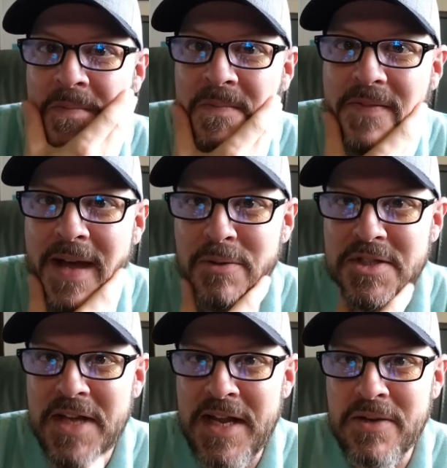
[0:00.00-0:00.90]
That was
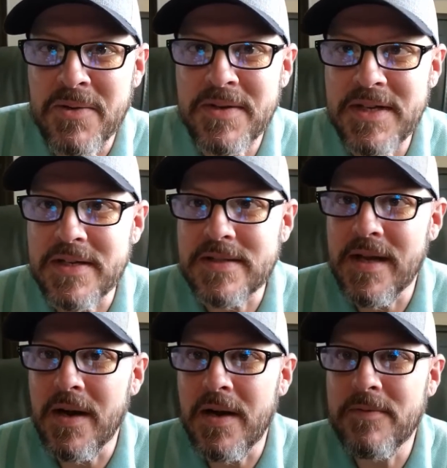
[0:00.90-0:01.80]
Daniel. He
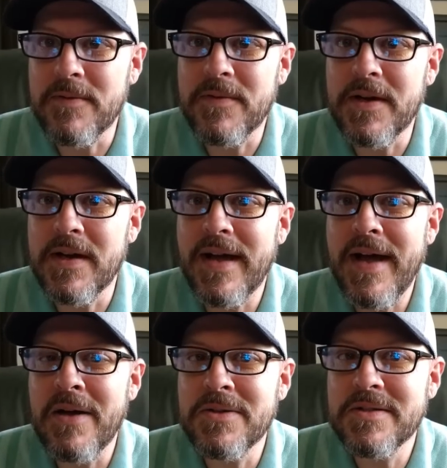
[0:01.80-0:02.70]
just got off of a
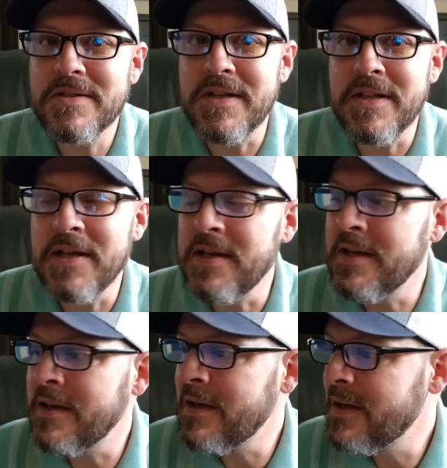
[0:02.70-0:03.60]
house, and
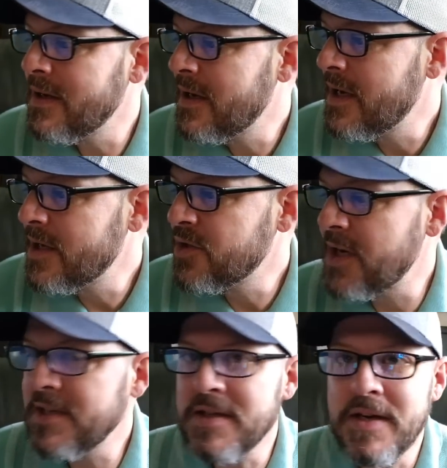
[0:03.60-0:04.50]
then
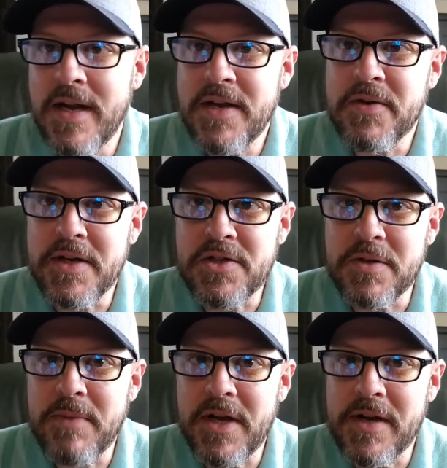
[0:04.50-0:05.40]
Jason and Adrian
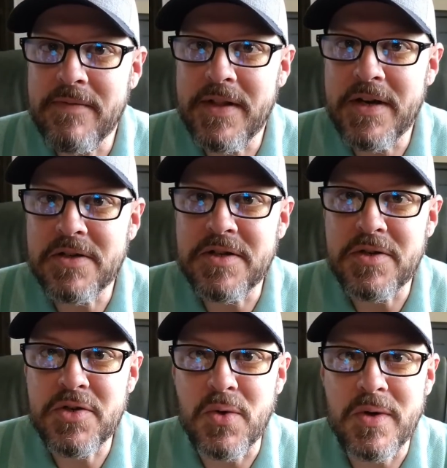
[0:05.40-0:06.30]
should be off of theirs here
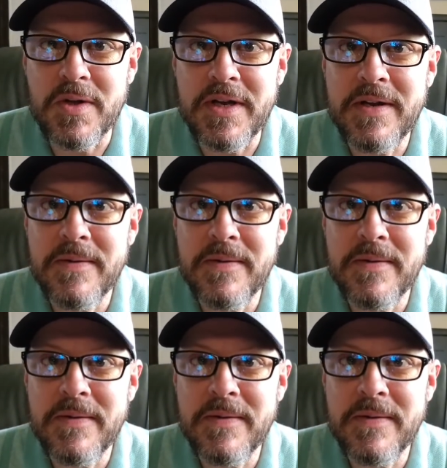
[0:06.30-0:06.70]
shortly.